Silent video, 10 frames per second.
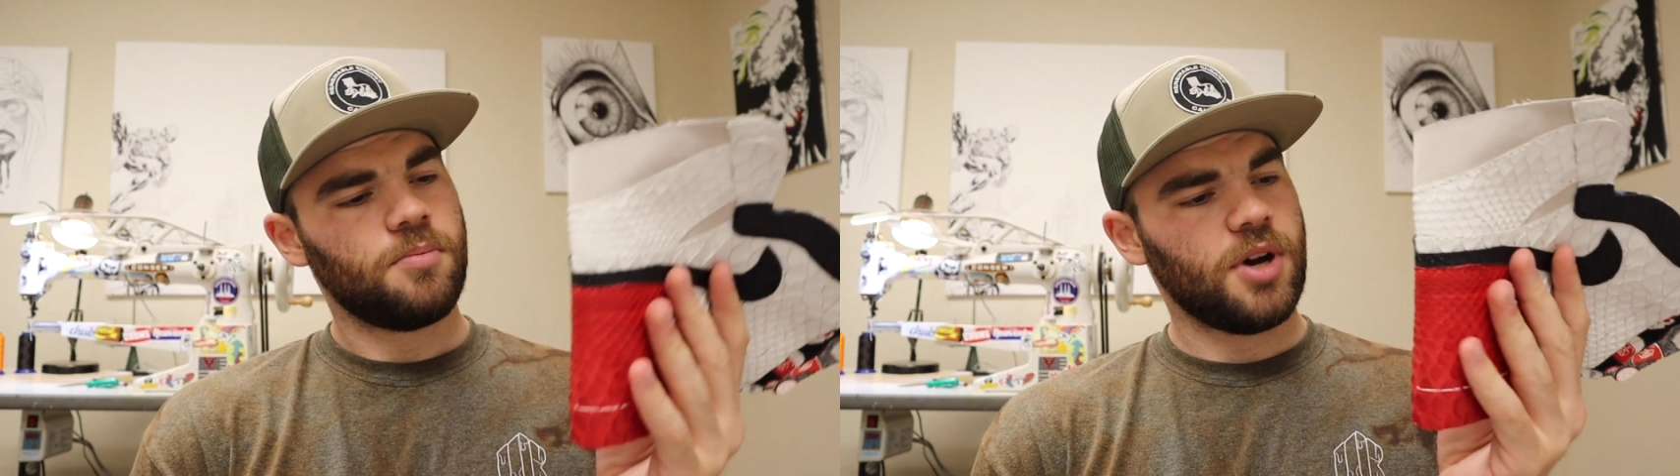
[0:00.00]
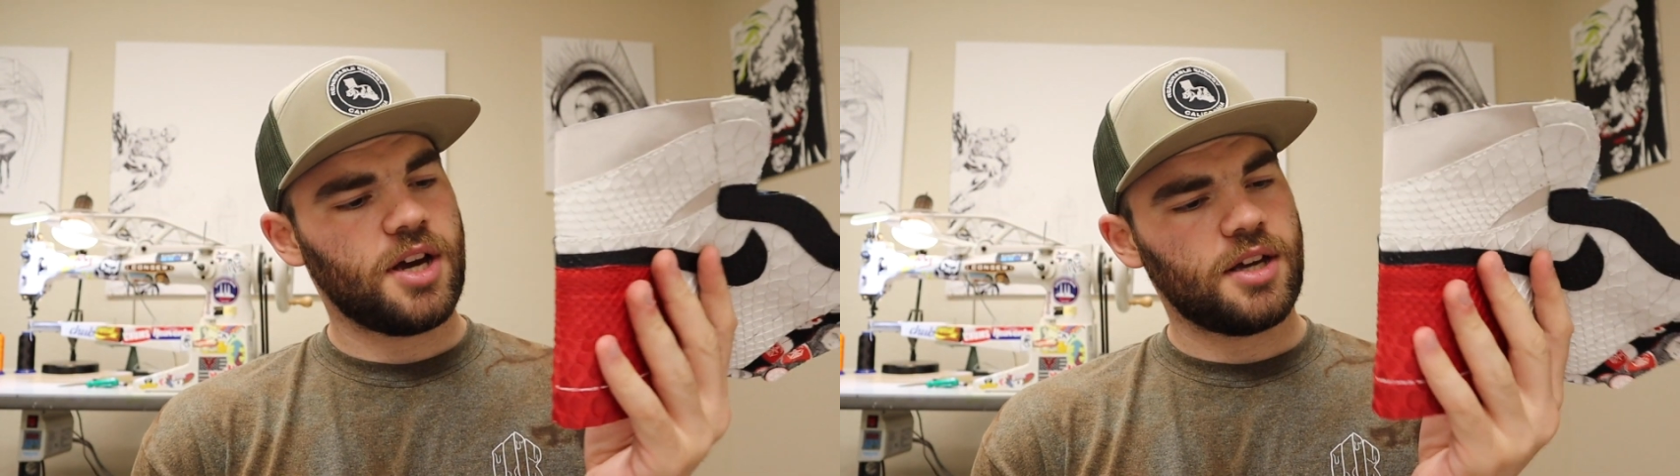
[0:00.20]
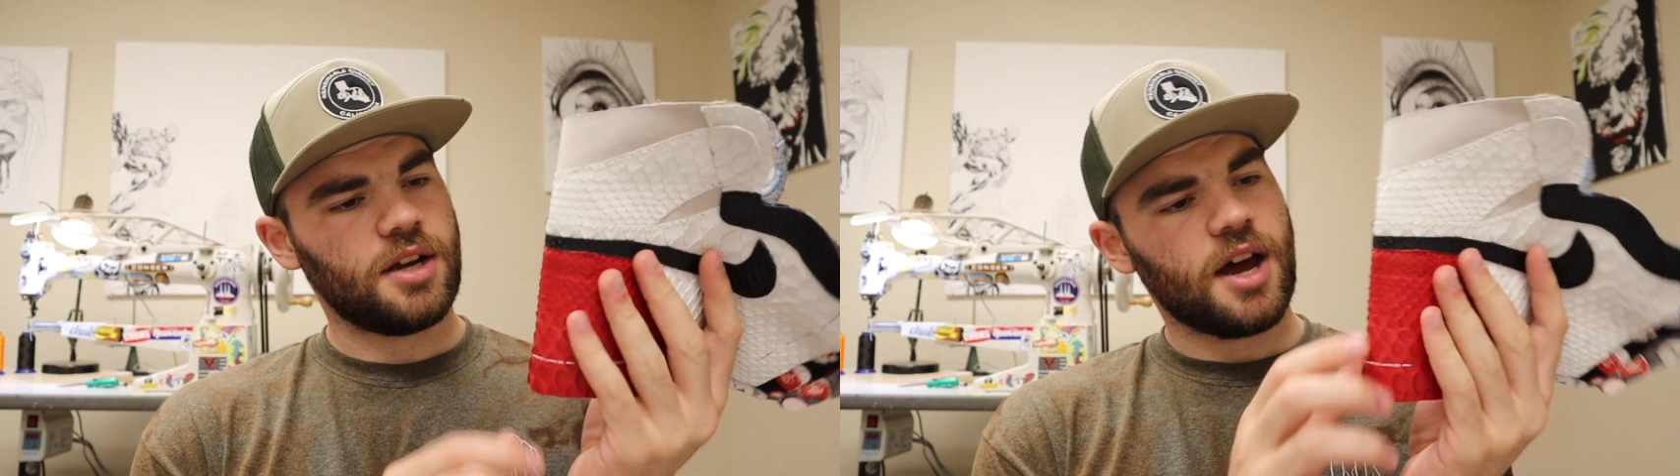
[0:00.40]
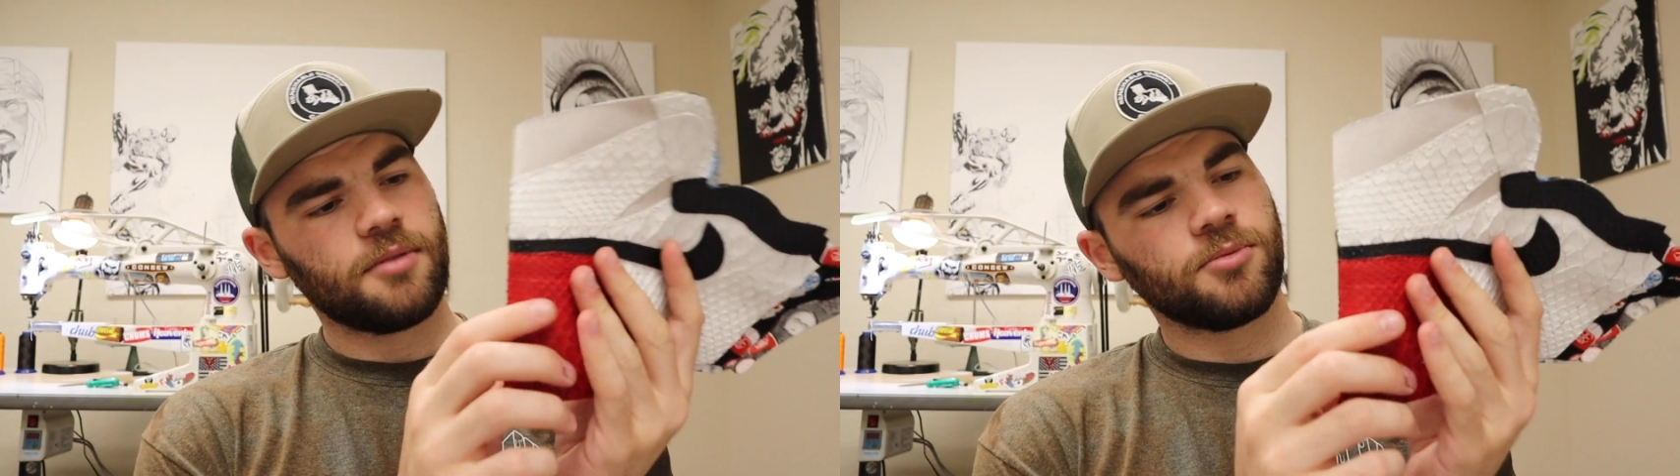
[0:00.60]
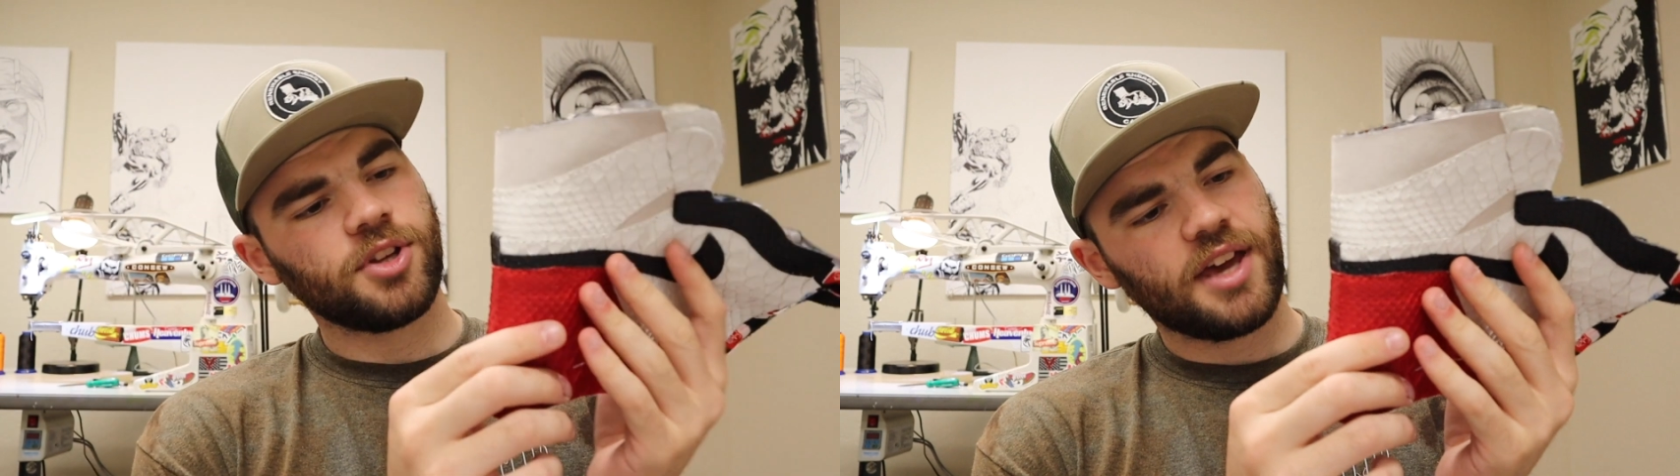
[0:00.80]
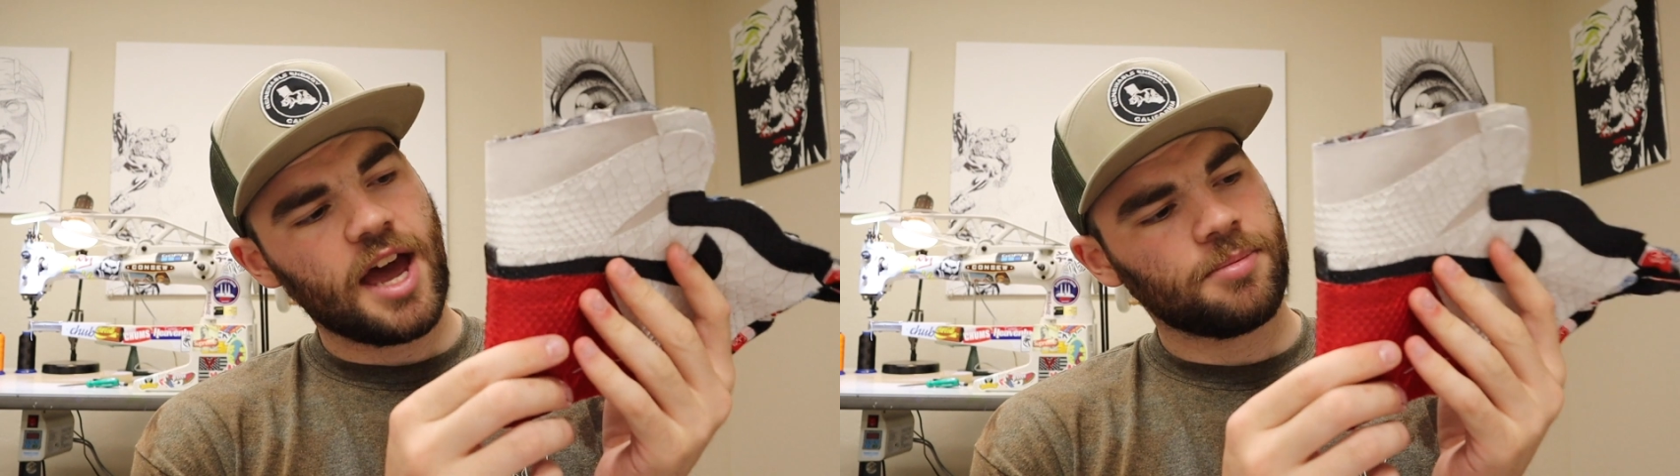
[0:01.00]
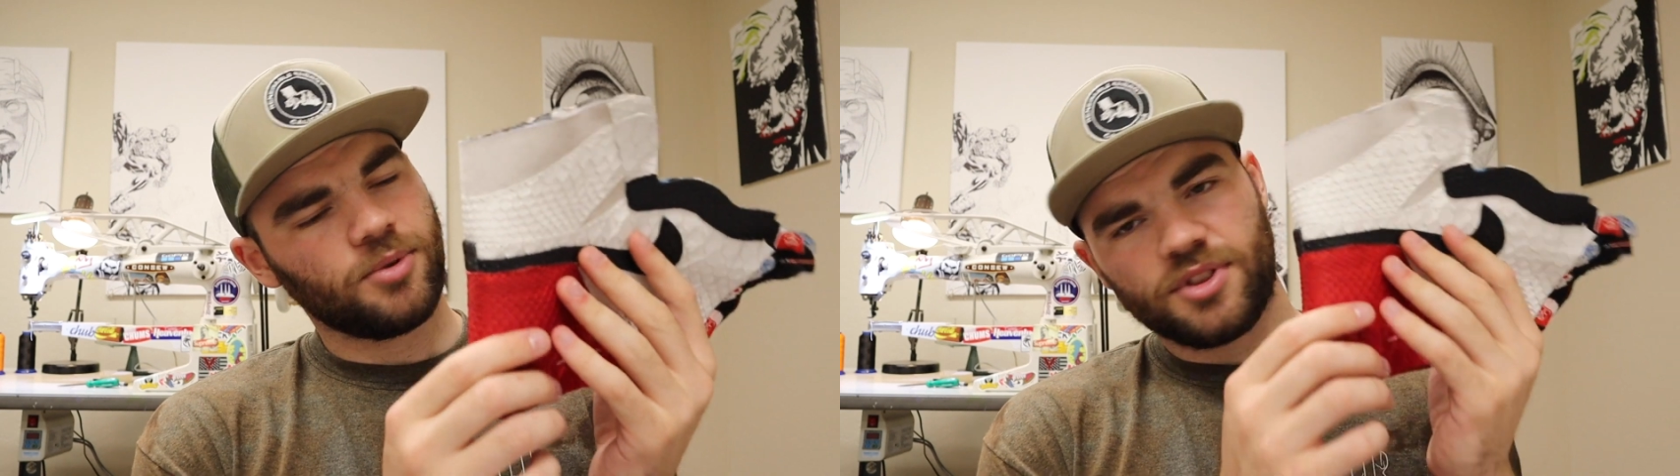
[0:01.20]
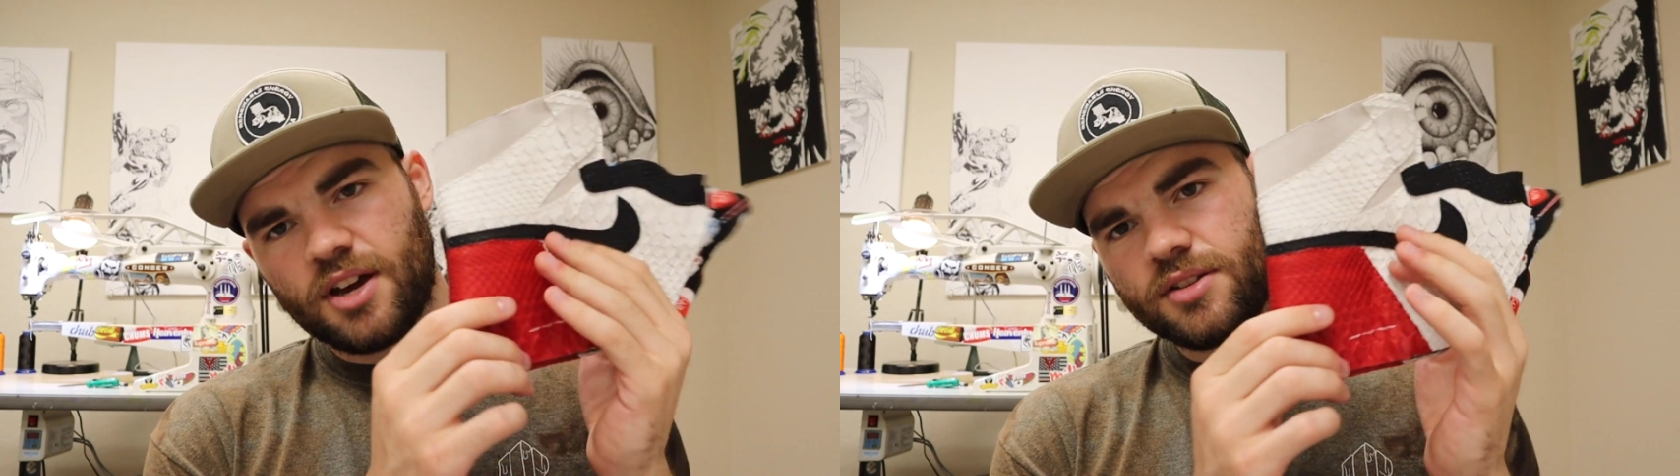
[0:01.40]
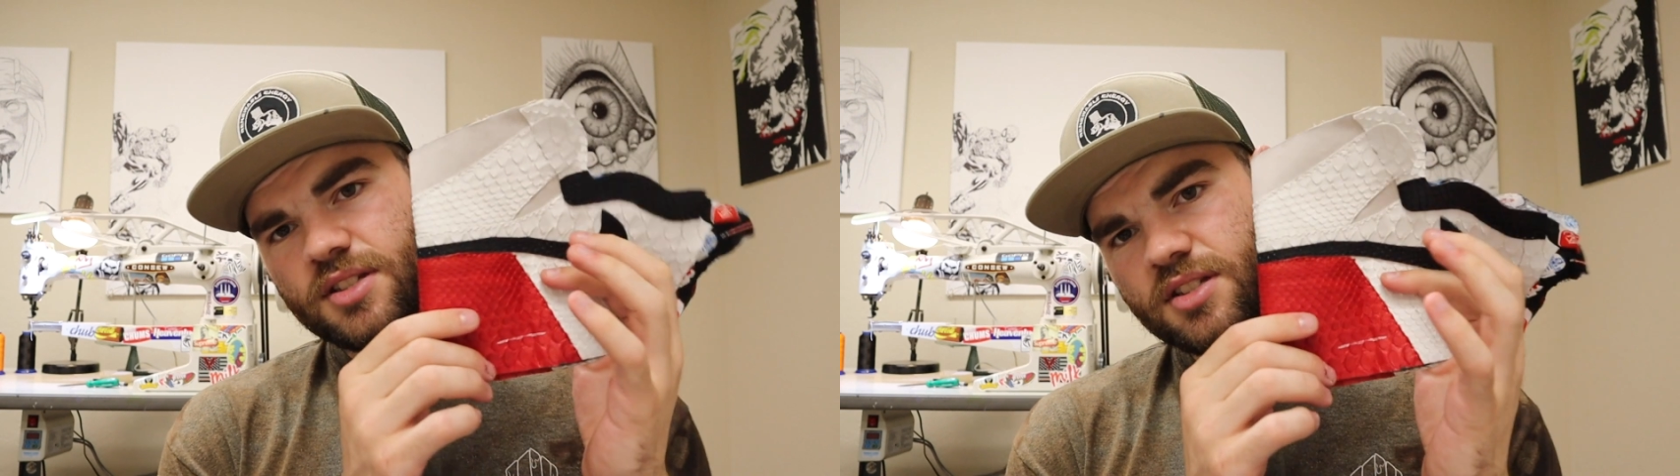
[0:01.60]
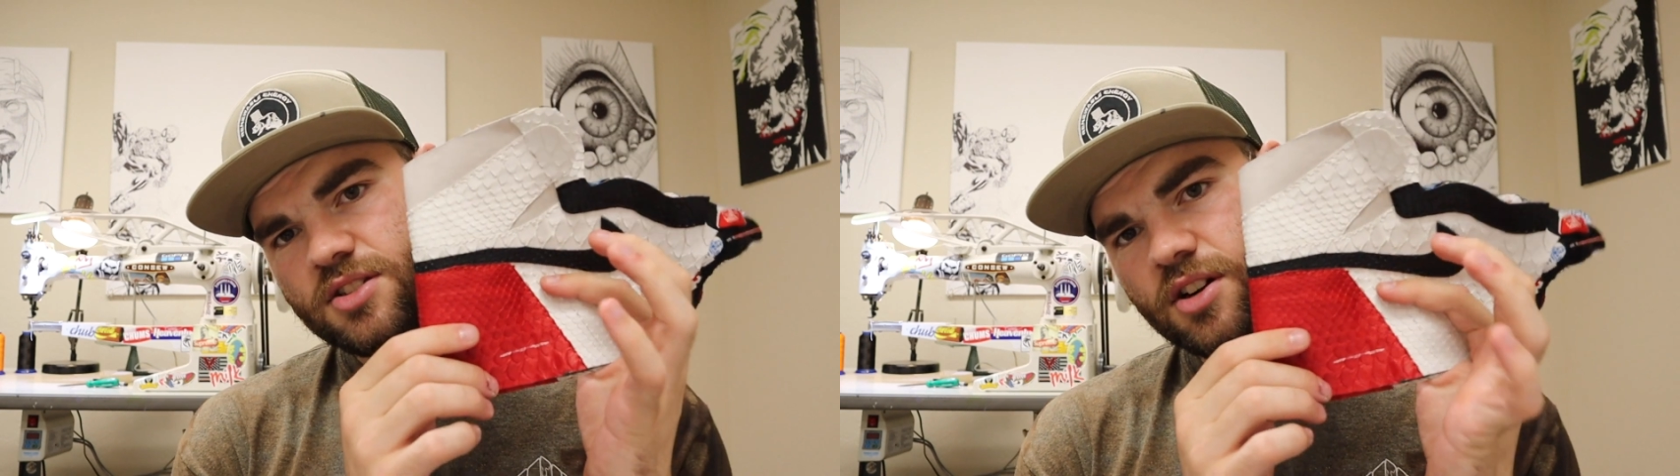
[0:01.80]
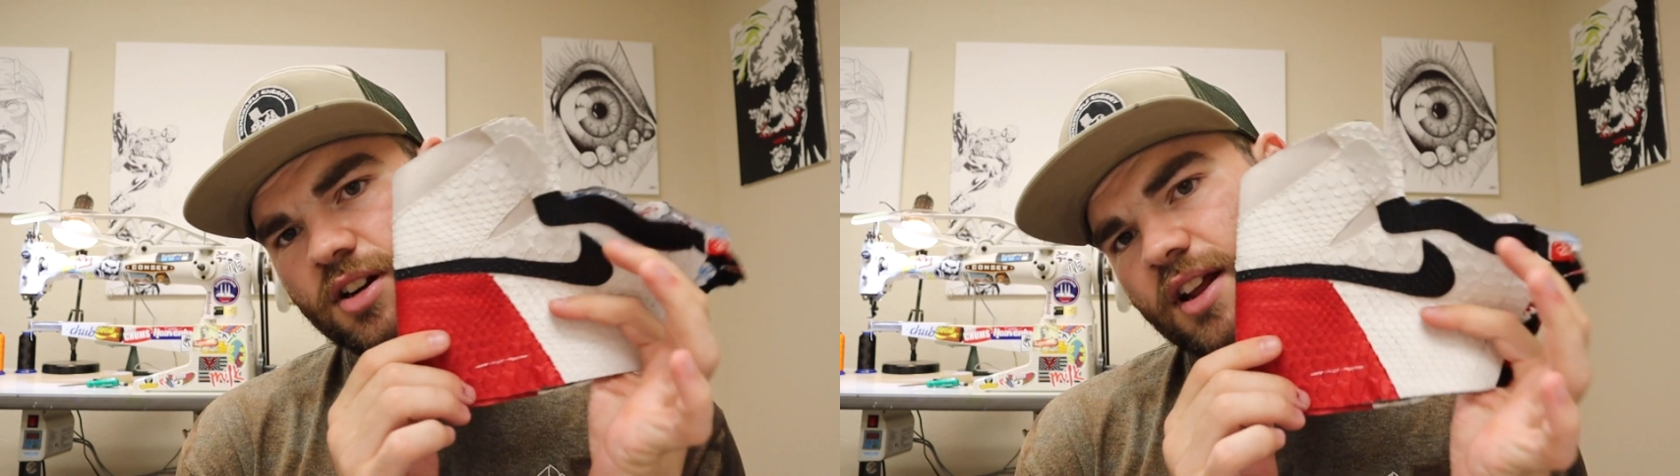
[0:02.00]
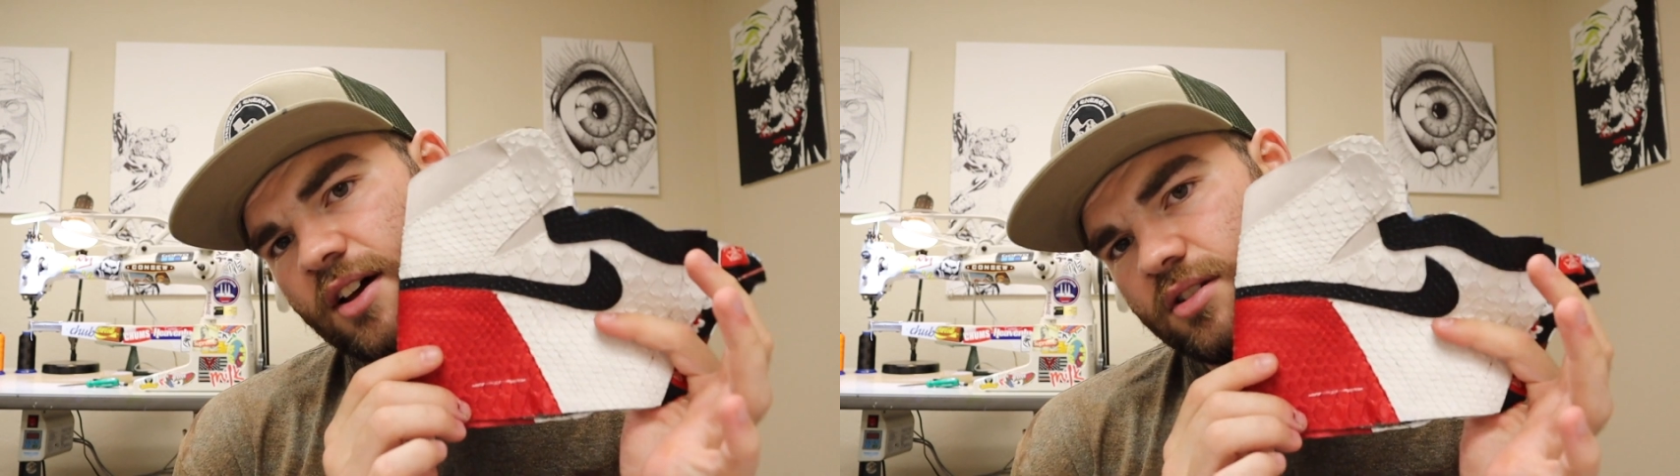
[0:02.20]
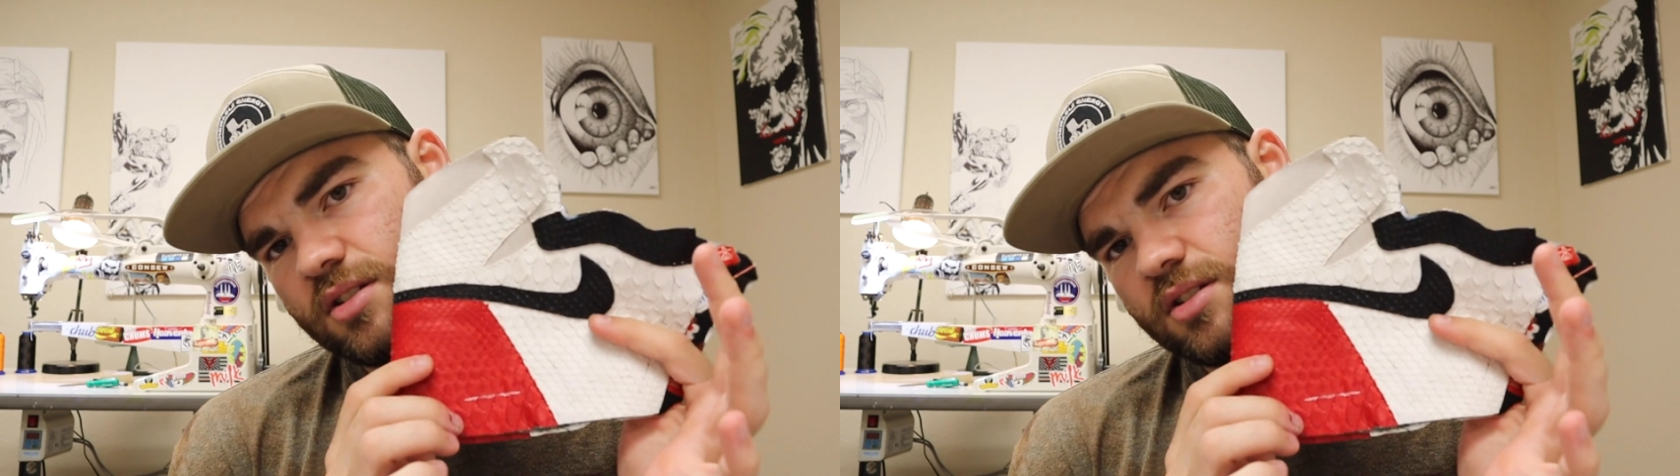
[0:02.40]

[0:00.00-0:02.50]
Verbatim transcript: But I'm really happy with how this is turning out.